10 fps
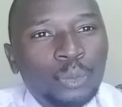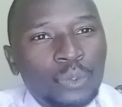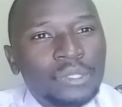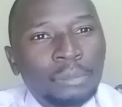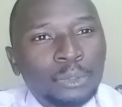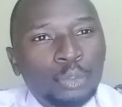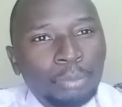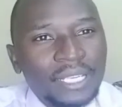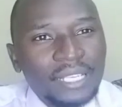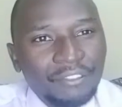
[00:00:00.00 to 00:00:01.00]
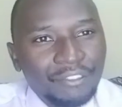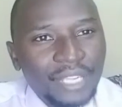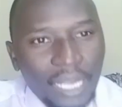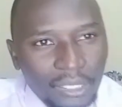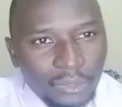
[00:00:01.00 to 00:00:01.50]
was able to
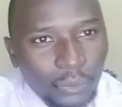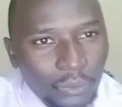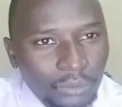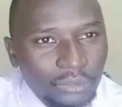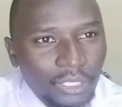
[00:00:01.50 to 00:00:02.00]
persevere you know